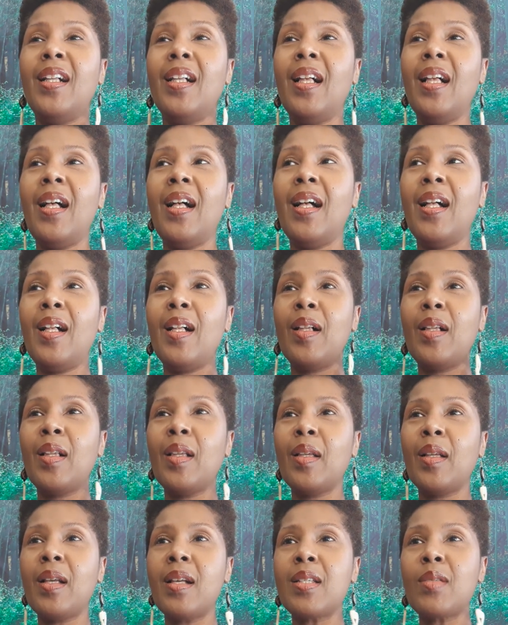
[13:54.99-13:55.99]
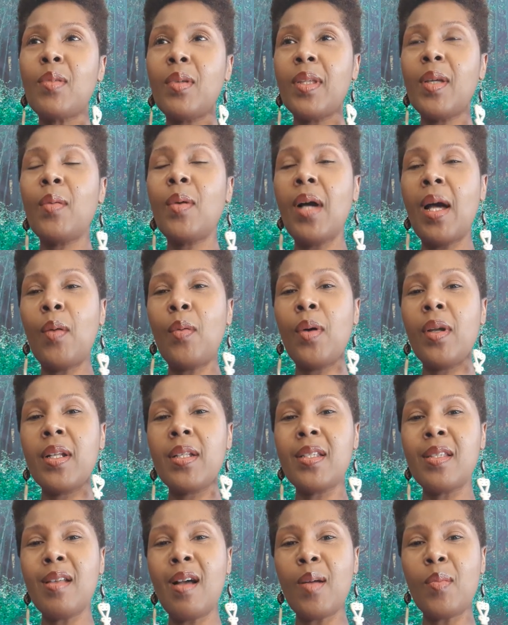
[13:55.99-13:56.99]
Because uh, really, I wanted
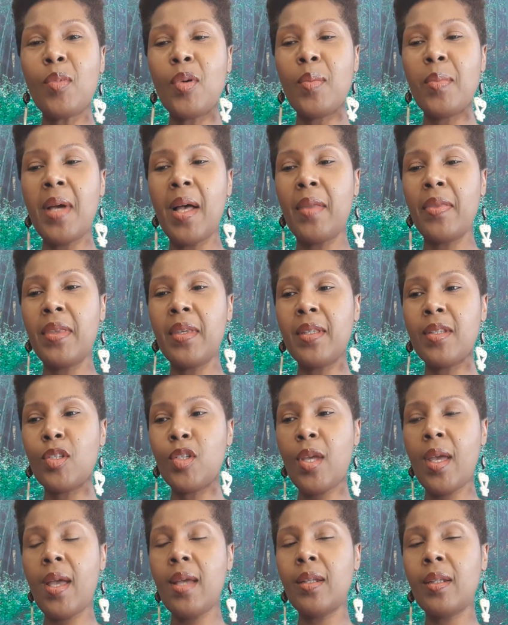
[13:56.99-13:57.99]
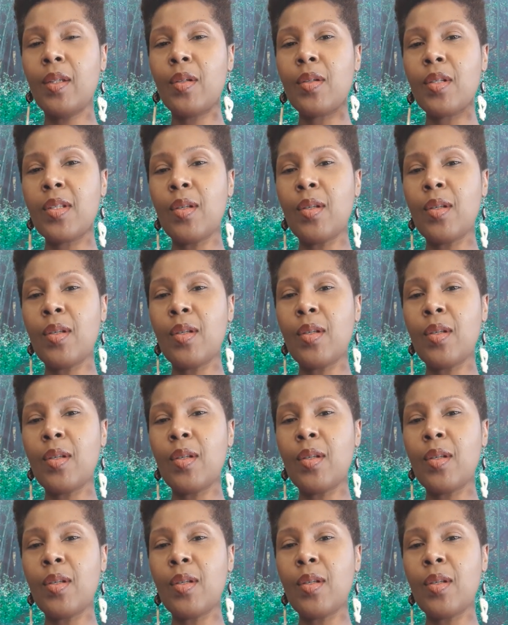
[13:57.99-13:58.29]
to talk more about these channelers.